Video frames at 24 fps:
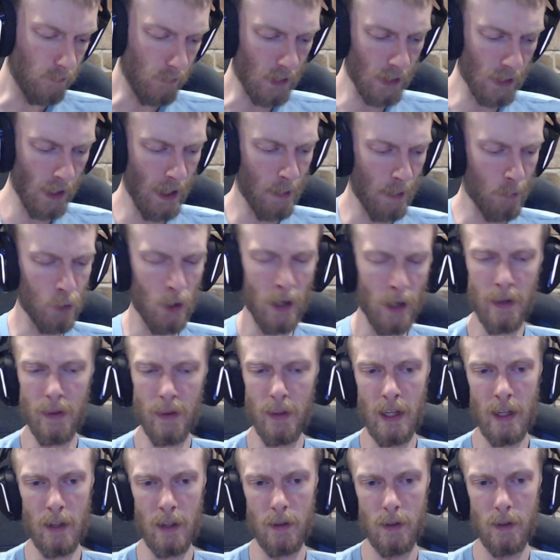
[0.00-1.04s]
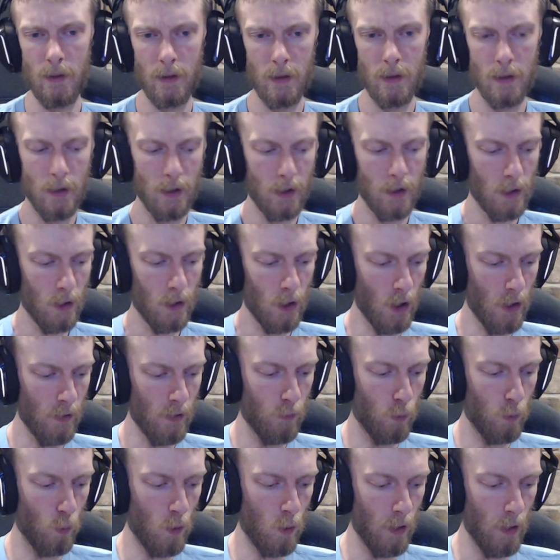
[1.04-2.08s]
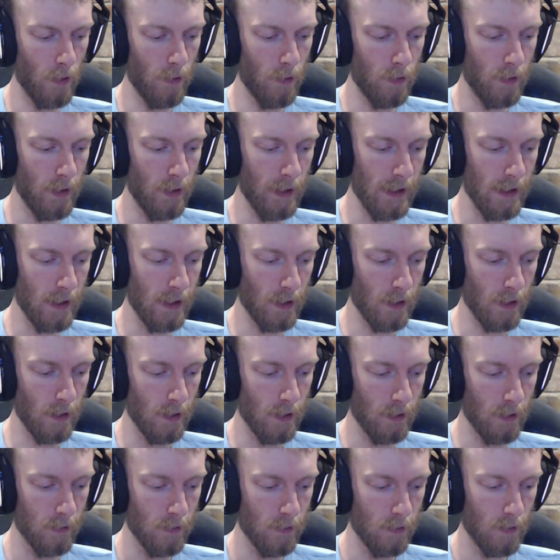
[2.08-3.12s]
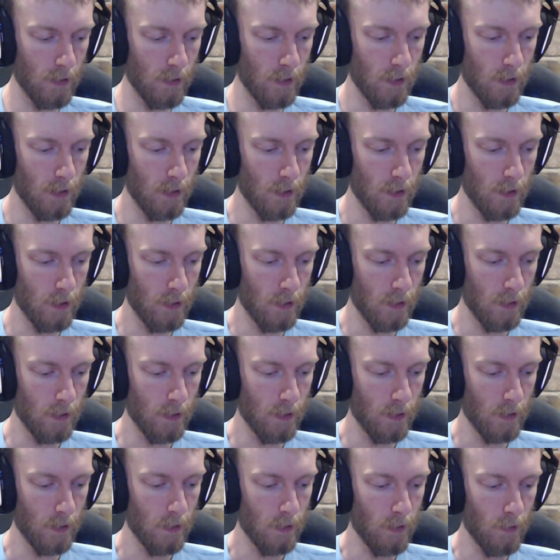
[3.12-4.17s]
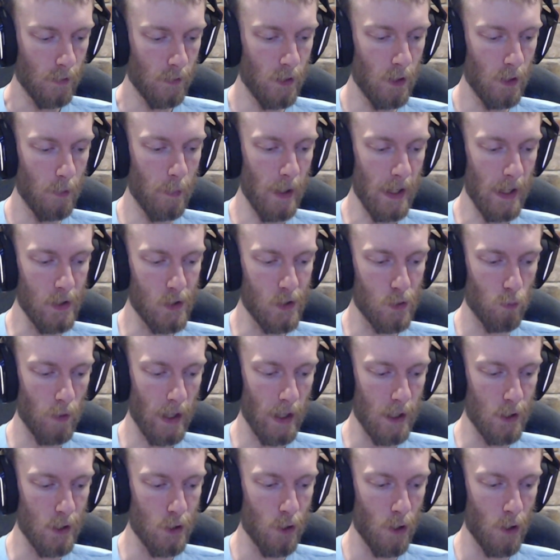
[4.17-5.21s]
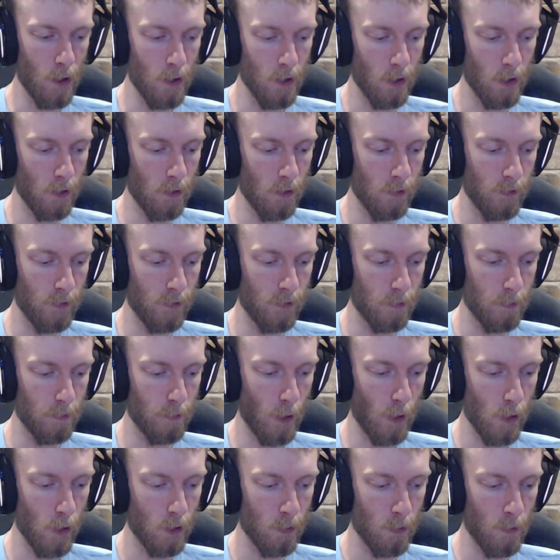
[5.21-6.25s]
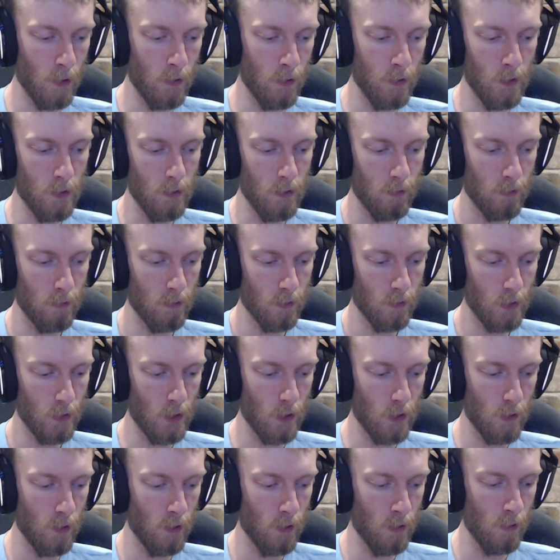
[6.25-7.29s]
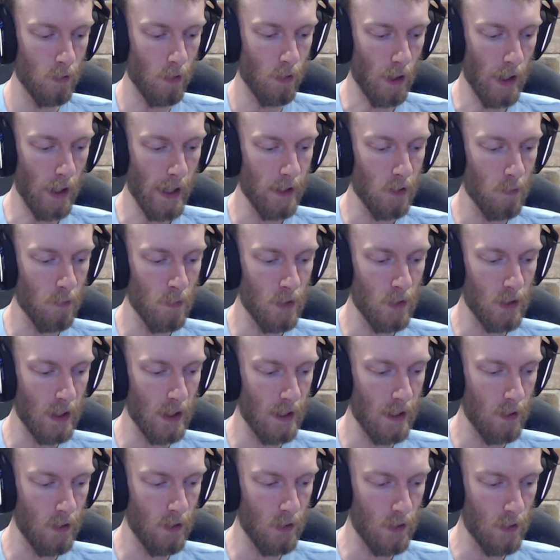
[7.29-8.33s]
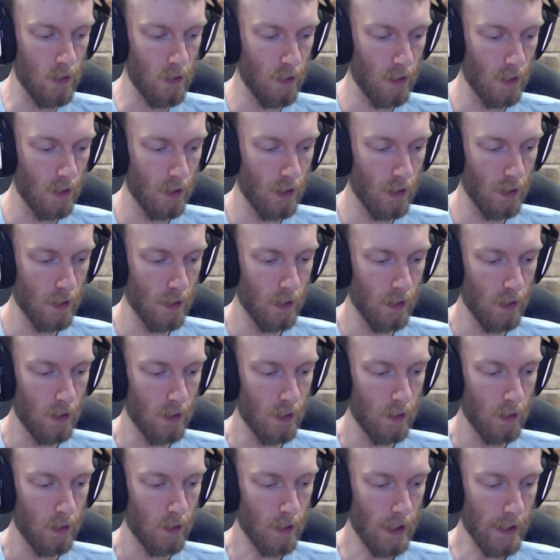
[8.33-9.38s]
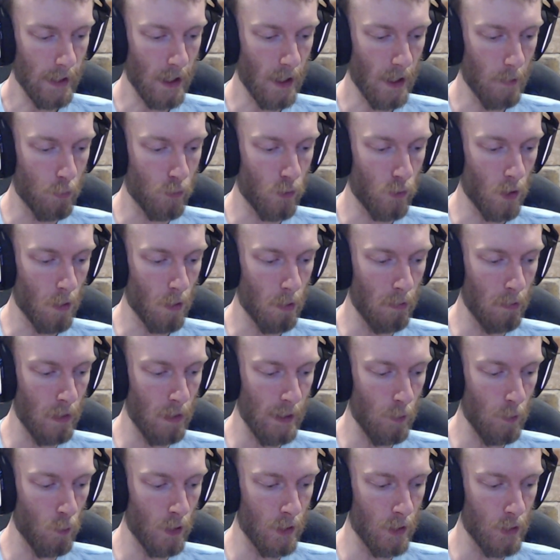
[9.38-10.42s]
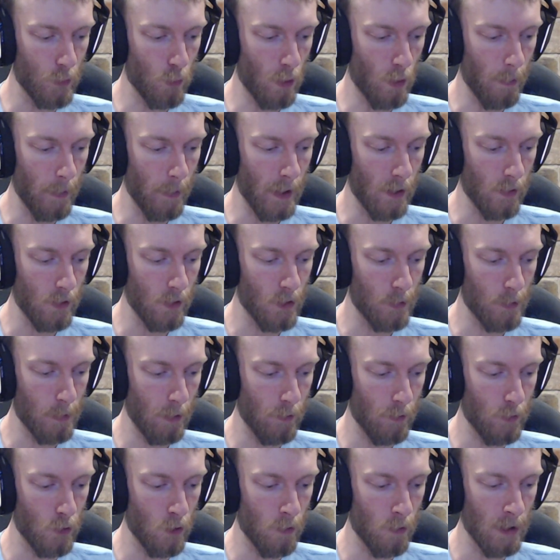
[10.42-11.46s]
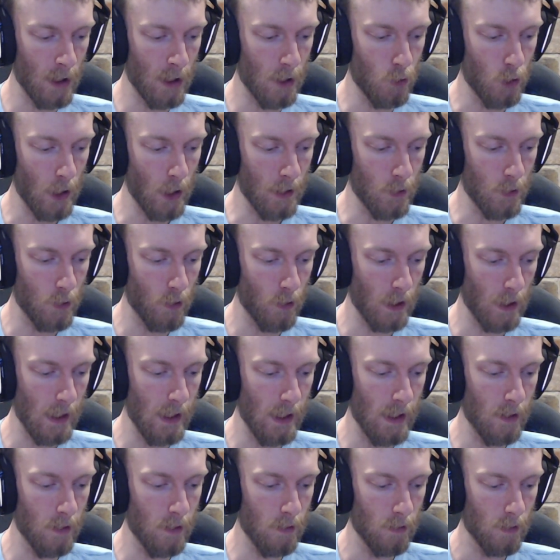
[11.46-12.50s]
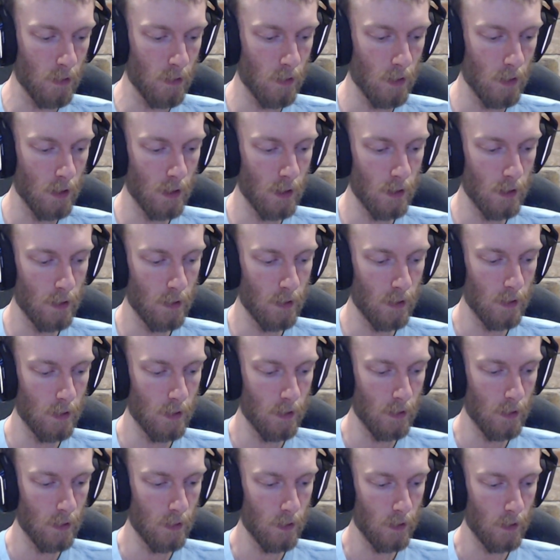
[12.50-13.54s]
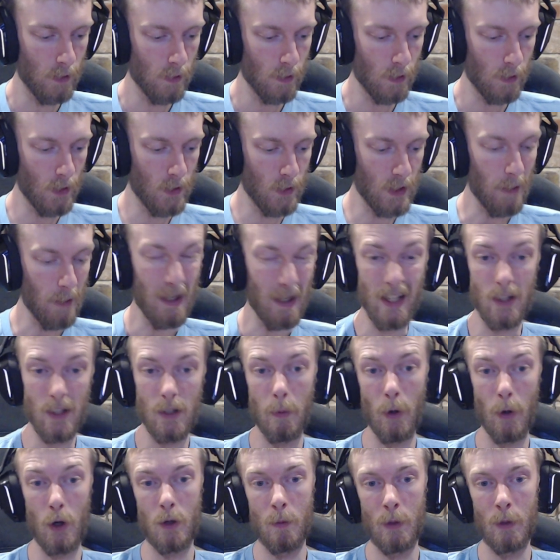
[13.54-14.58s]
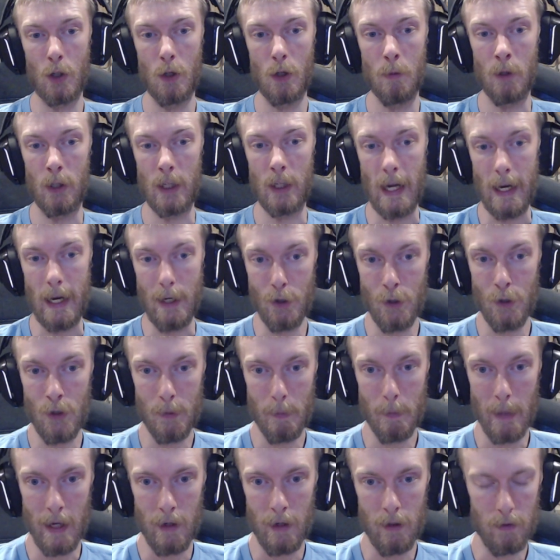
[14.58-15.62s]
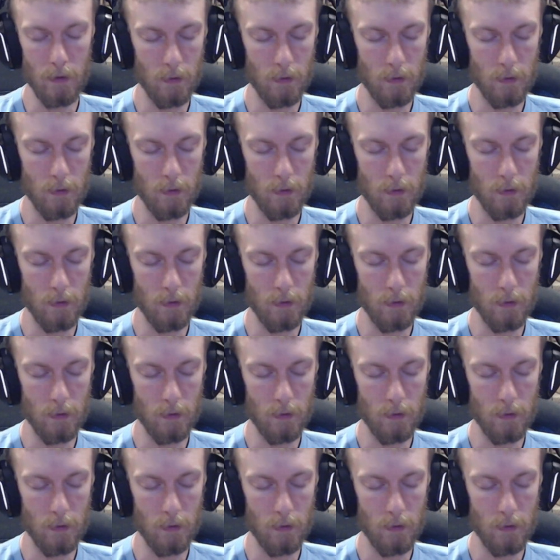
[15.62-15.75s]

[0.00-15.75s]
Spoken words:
I'm trying to think of what the best ratio of Pokemon to items is. Like, I probably want to swap out the Spiritomb and the Chatot here, because that makes the Pokemon communications better.